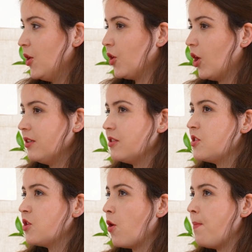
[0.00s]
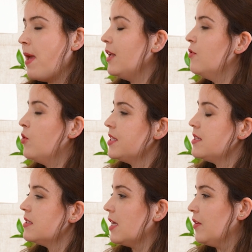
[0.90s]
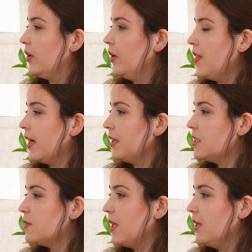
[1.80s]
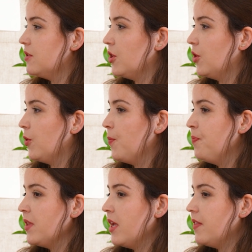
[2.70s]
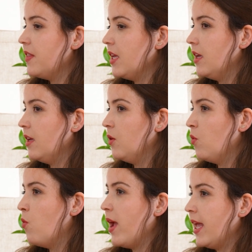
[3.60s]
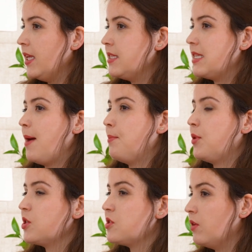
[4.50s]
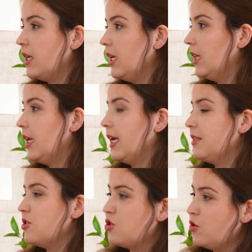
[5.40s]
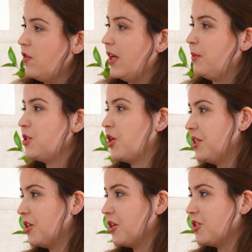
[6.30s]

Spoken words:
There aren't so many voices, I feel, that can speak to the ways that personal healing and Teshuvah and returning to our